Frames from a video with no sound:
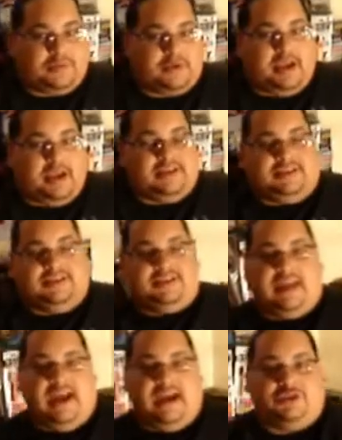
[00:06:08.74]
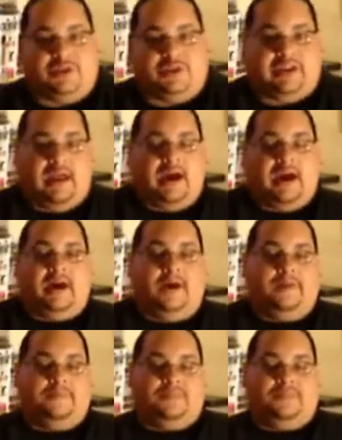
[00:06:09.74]
Blaze is actually
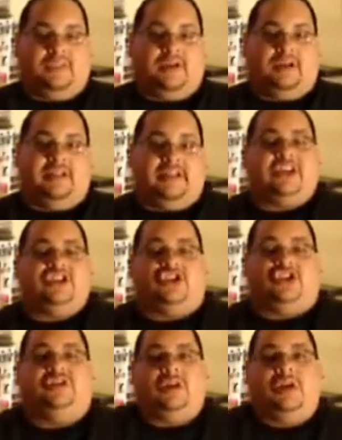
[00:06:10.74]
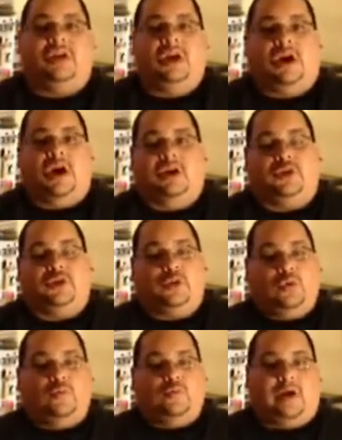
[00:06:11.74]
a legend on the
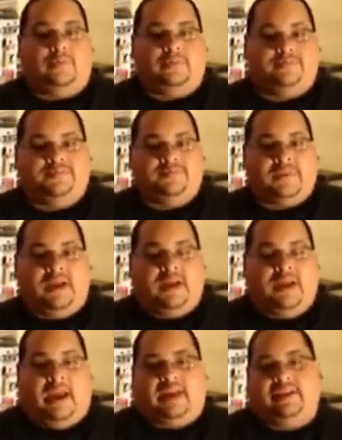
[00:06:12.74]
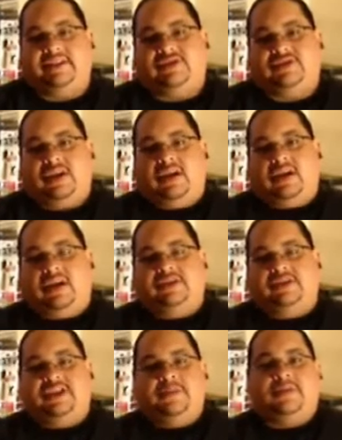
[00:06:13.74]
Ghoul realm, and he's a
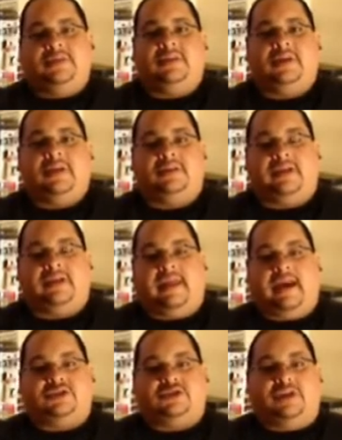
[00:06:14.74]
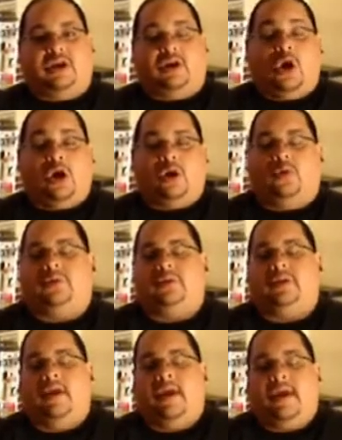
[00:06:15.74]
demon that actually a gargoyle
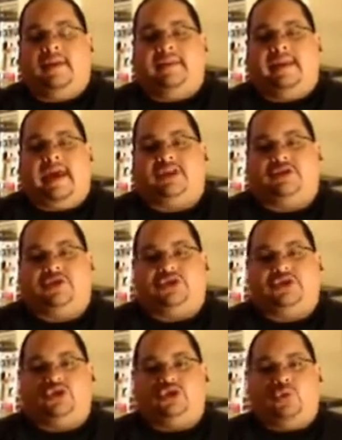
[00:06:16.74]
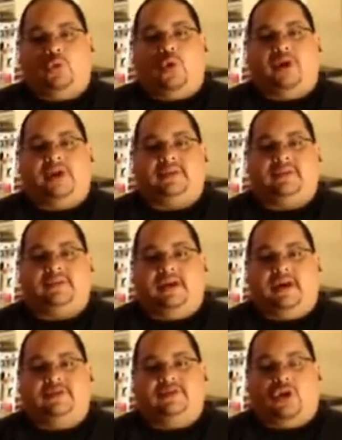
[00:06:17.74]
that actually destroyed
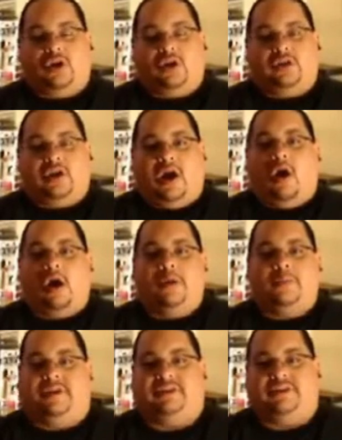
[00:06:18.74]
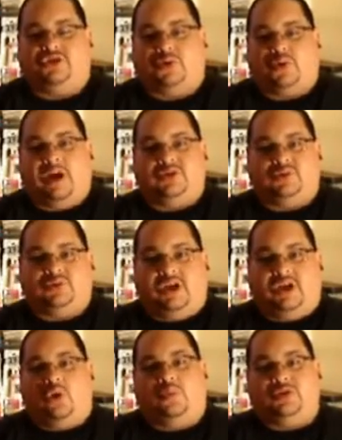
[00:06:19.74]
the Dark Army that tried to take
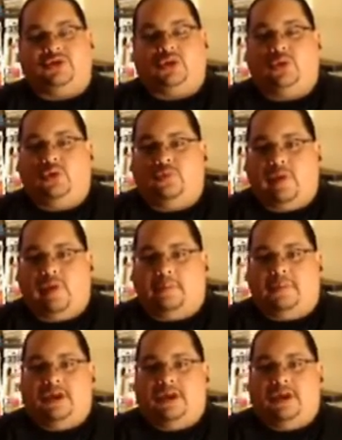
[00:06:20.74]
over the Ghoul realm.